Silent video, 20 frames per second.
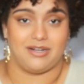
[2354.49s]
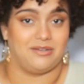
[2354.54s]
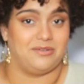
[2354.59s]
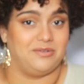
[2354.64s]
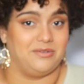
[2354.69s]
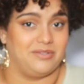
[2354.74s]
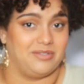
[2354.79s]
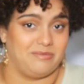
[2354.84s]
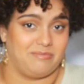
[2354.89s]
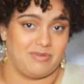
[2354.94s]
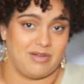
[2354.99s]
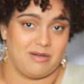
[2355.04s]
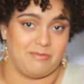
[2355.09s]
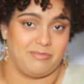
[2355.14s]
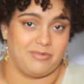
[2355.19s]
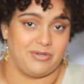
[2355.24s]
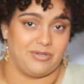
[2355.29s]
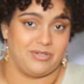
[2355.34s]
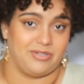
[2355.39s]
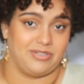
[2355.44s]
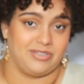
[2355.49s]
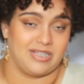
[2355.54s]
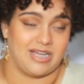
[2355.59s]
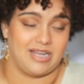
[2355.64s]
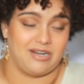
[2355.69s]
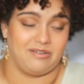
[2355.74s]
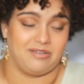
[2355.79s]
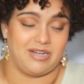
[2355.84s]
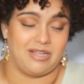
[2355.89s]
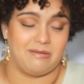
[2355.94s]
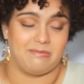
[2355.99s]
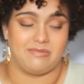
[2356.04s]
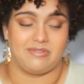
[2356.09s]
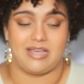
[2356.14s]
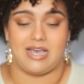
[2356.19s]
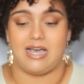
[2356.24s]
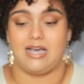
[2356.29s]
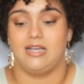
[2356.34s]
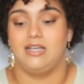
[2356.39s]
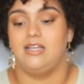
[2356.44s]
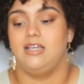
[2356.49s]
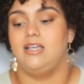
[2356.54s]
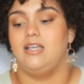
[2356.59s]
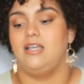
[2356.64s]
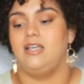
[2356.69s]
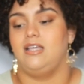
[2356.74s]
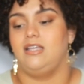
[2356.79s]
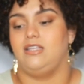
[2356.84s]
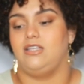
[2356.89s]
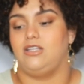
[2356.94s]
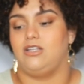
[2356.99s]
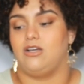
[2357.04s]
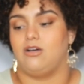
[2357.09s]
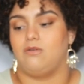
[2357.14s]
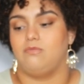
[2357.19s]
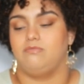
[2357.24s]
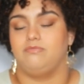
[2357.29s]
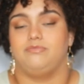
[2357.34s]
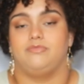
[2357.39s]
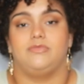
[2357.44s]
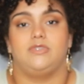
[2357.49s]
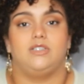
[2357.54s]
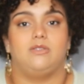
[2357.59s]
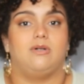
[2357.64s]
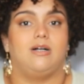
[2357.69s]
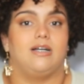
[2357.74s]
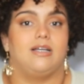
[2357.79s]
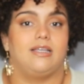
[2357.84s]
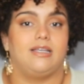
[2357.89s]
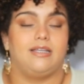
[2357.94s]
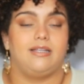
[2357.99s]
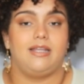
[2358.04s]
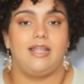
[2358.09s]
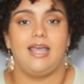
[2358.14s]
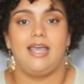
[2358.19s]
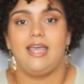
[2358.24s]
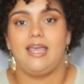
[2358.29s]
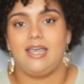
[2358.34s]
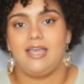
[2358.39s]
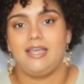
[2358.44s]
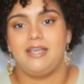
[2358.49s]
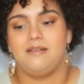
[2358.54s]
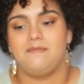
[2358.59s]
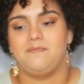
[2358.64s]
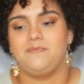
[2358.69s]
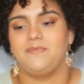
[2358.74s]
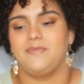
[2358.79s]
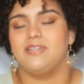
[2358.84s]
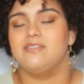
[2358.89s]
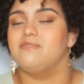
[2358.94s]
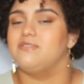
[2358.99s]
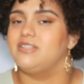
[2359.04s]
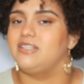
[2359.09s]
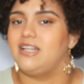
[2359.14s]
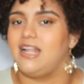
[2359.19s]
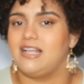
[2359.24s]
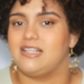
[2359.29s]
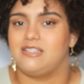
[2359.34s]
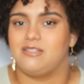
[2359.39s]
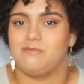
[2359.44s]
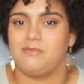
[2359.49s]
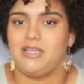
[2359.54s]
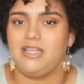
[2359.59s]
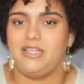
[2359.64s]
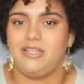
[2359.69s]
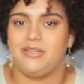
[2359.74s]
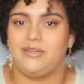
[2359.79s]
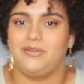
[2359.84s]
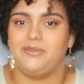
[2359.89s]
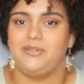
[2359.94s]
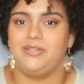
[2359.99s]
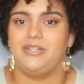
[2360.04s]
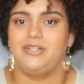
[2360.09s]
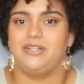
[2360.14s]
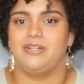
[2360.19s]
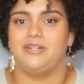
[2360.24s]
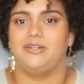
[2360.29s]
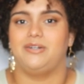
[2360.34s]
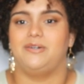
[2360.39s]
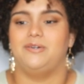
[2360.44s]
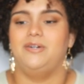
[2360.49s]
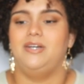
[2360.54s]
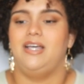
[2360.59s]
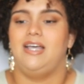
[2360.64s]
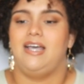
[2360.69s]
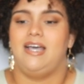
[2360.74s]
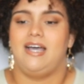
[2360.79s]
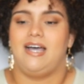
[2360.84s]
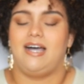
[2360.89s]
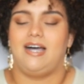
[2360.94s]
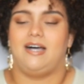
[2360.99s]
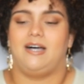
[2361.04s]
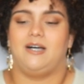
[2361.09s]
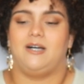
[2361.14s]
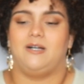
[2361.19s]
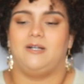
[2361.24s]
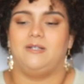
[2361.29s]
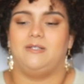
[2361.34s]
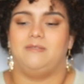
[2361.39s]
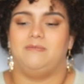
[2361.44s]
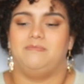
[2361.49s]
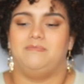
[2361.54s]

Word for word: I know the proper title name of that. You know, you walk in, hey, it's really nice to meet you. You know, um,